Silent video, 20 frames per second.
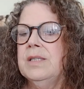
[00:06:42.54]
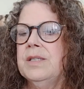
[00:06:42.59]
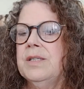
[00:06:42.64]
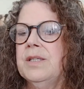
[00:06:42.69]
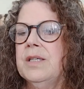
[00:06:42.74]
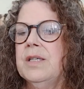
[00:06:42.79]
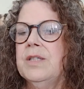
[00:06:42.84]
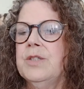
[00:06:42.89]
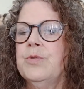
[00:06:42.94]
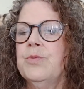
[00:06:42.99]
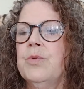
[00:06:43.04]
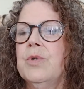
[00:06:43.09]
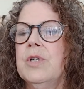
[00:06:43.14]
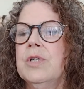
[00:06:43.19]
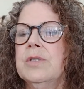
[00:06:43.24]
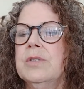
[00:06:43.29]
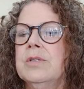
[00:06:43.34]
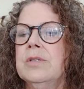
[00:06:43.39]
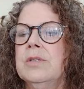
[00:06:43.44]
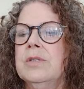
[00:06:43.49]
there's
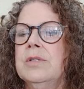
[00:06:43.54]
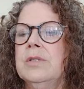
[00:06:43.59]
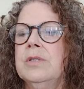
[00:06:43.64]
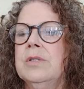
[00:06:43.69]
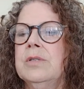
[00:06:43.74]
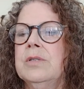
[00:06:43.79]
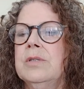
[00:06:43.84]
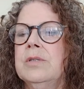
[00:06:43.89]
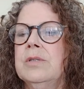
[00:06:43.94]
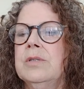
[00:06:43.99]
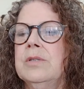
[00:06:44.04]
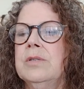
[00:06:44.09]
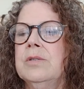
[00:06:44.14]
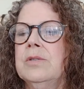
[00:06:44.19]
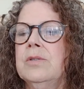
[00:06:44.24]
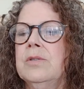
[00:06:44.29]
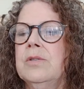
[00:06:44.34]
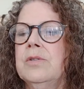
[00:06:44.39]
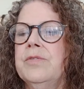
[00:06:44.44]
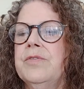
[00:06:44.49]
one
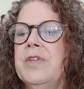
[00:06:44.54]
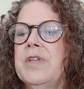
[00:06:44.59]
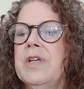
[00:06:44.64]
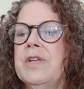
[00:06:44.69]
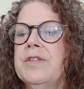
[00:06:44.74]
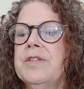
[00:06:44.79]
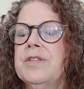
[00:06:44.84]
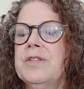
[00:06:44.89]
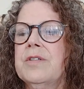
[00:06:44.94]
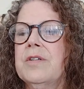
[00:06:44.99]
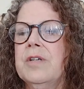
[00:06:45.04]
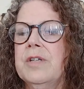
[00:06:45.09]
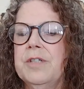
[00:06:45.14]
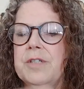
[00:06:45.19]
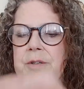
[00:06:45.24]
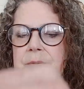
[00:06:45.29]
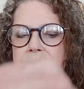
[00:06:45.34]
on the other side.